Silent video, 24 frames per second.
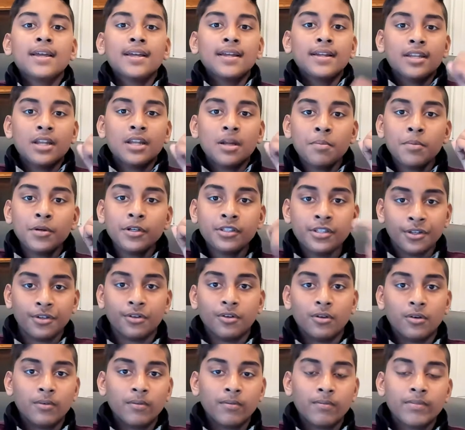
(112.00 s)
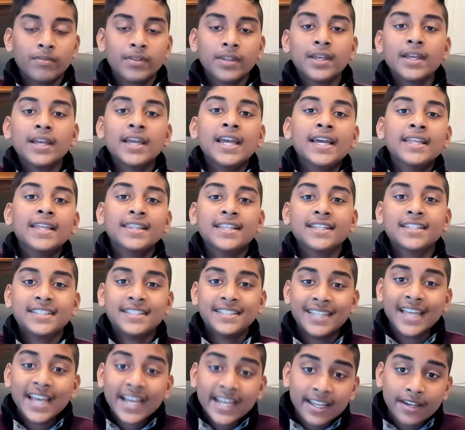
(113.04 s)
Number 2, in the
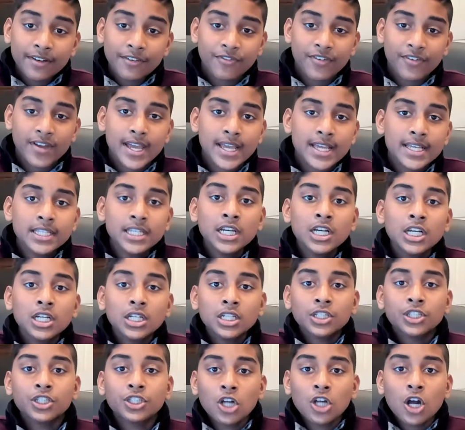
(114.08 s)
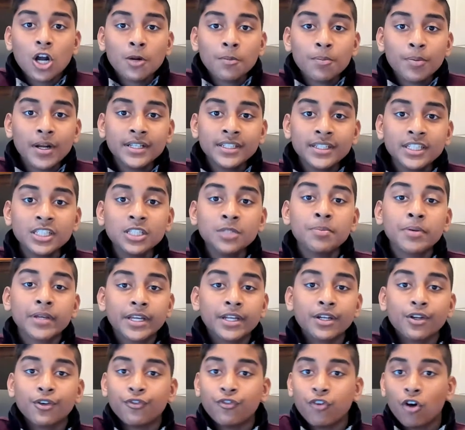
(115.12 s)
second phase, stock prices
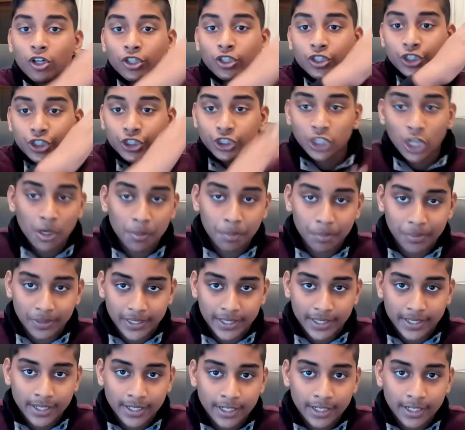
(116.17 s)
begin to fall sharply.